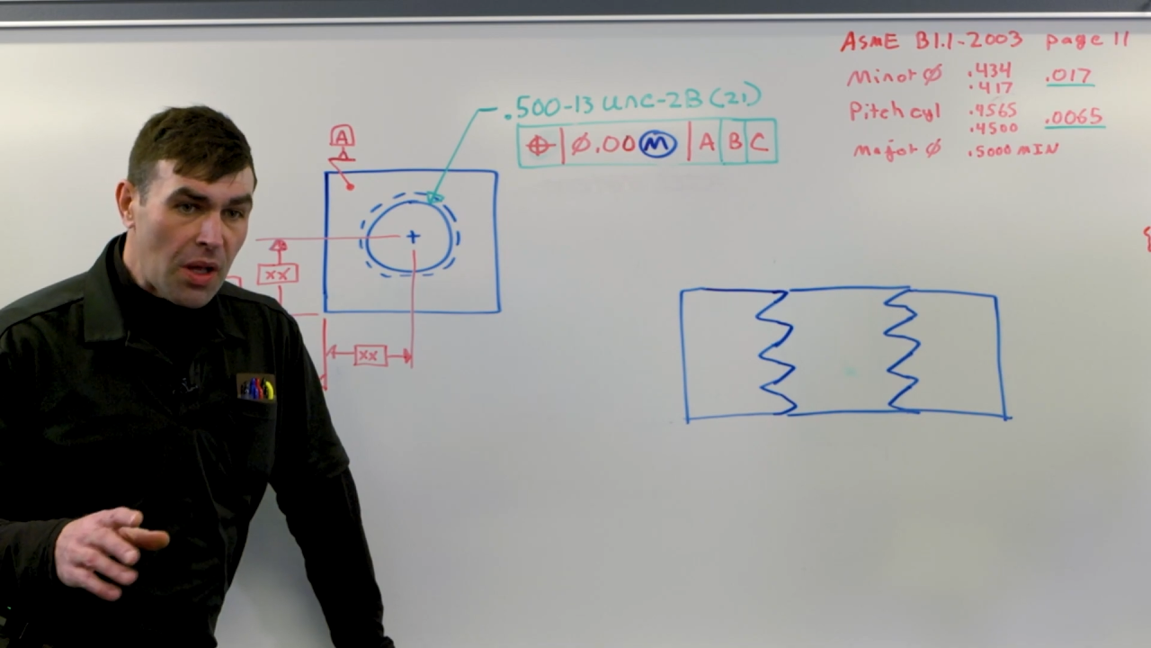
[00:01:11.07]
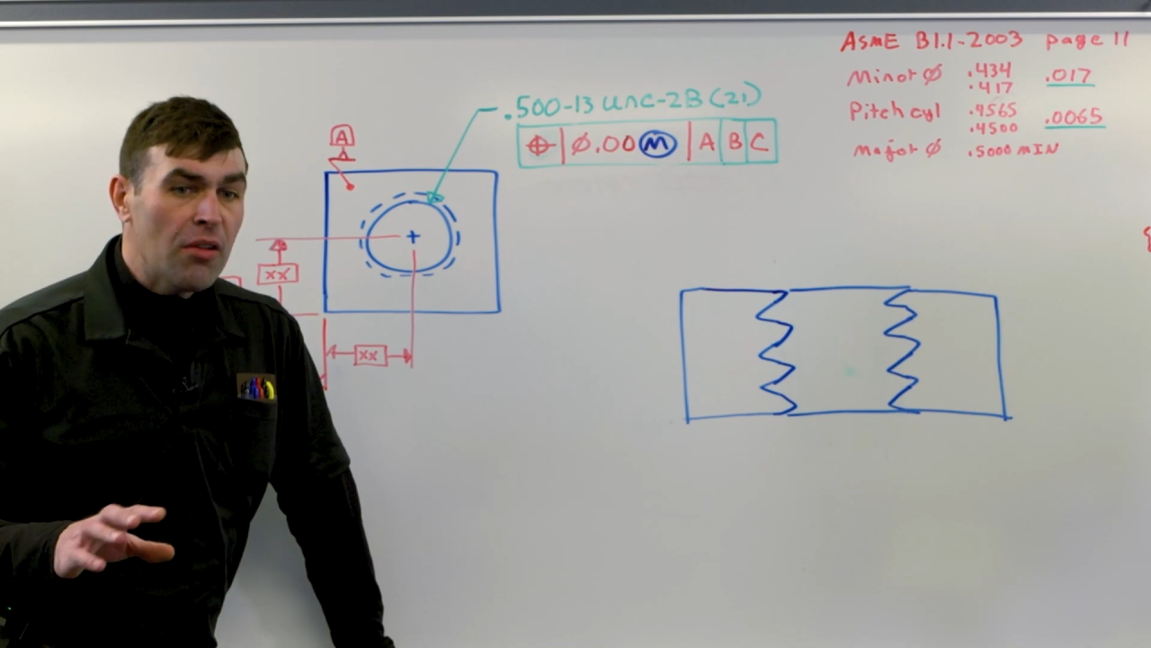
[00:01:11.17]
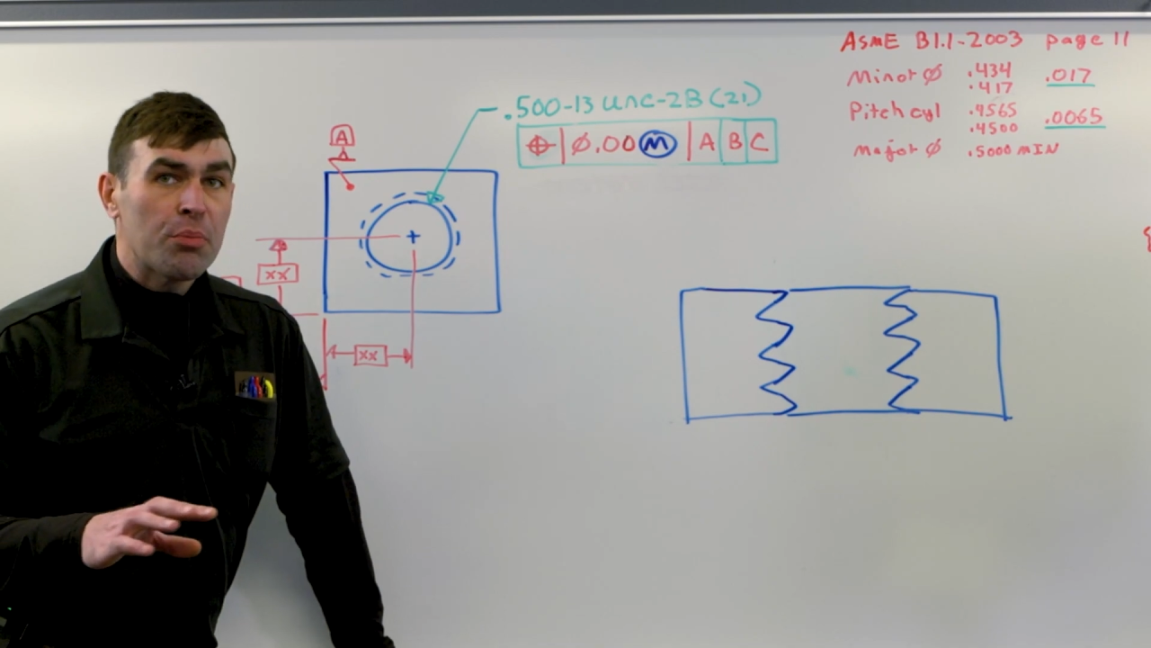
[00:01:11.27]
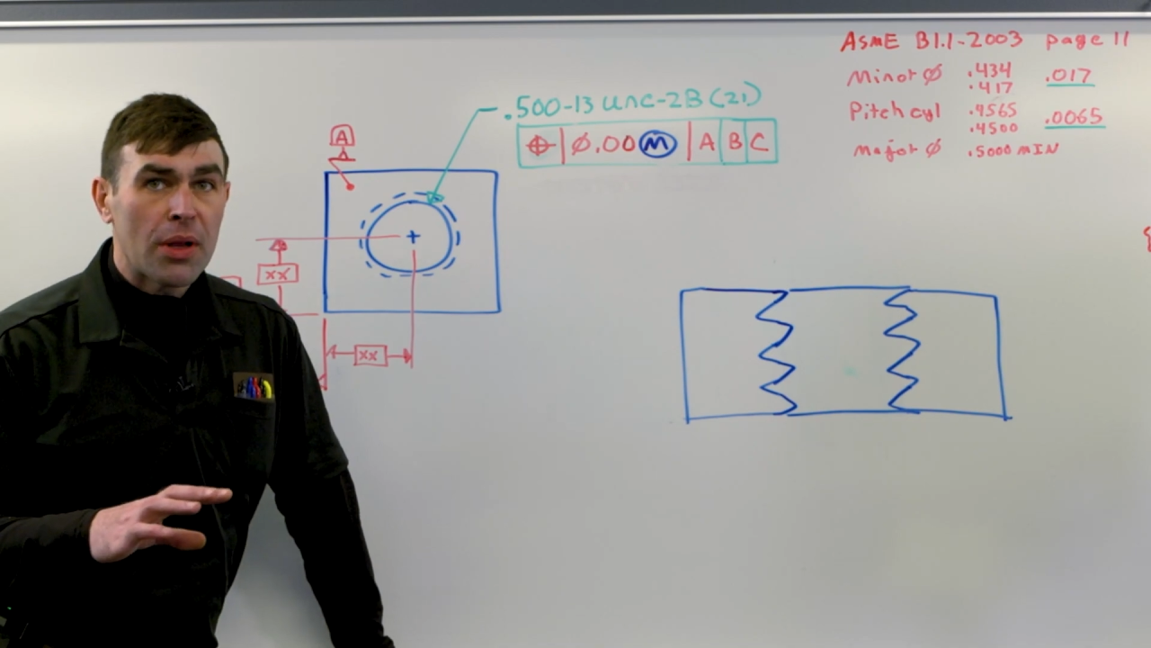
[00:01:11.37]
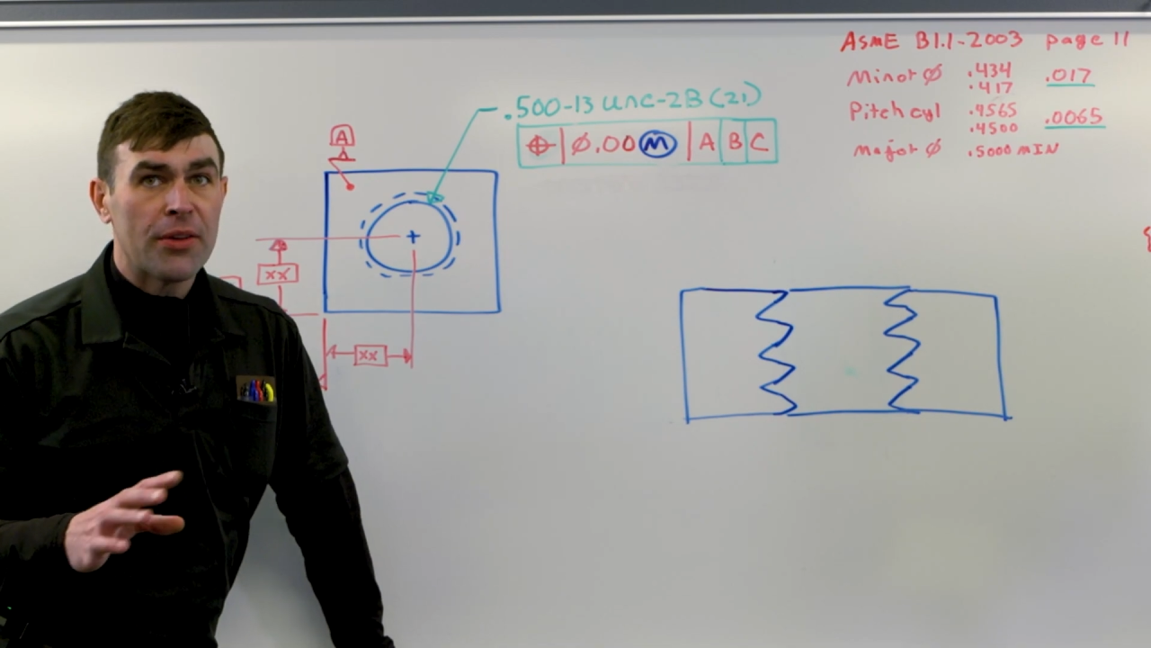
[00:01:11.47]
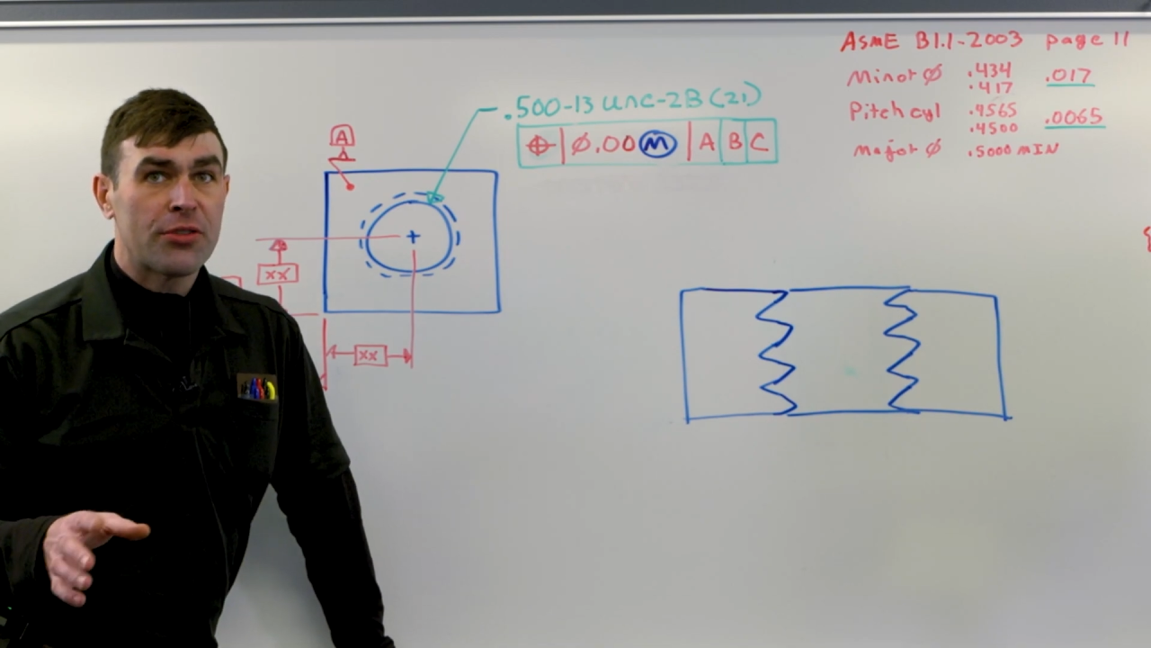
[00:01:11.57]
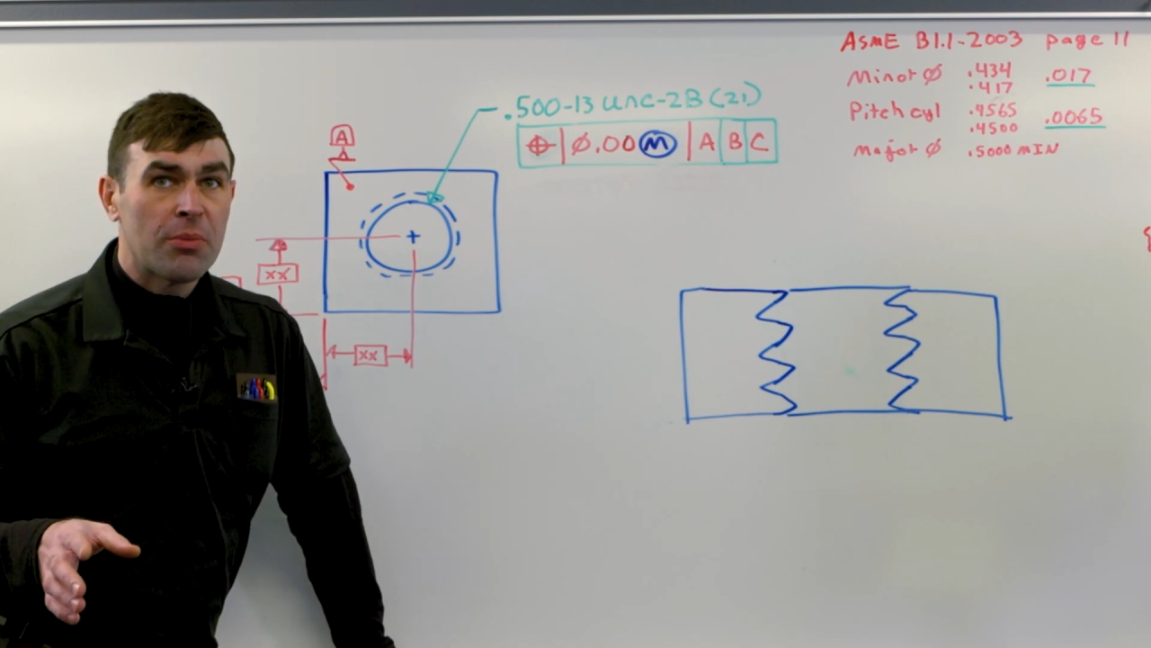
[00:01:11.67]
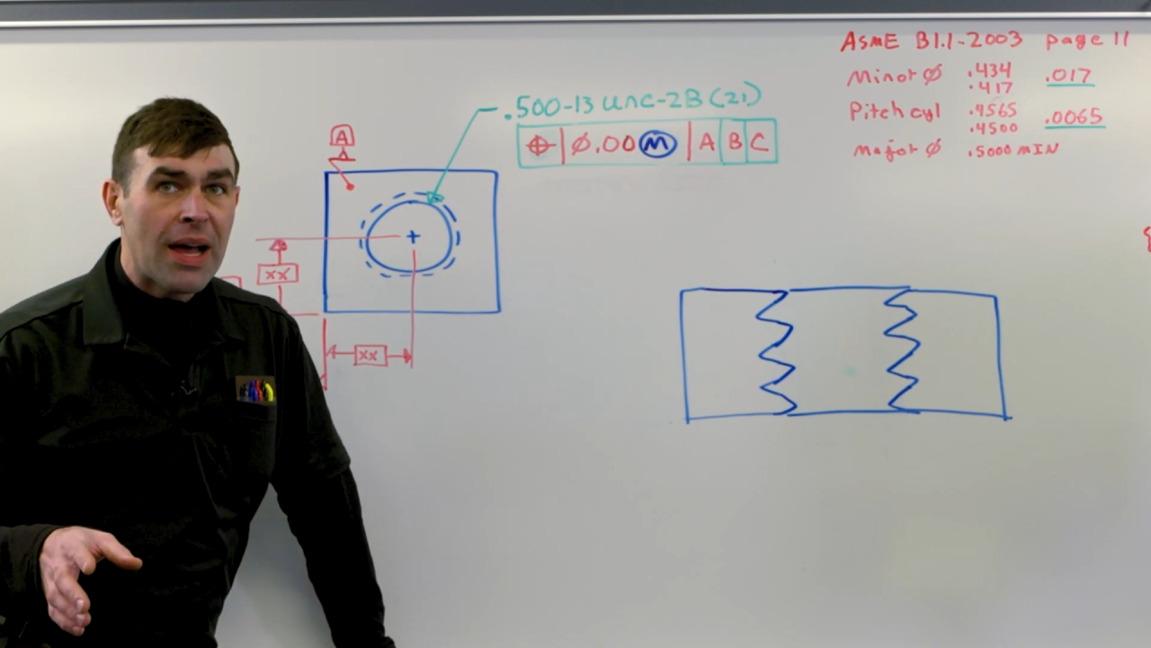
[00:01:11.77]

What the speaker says: of plus or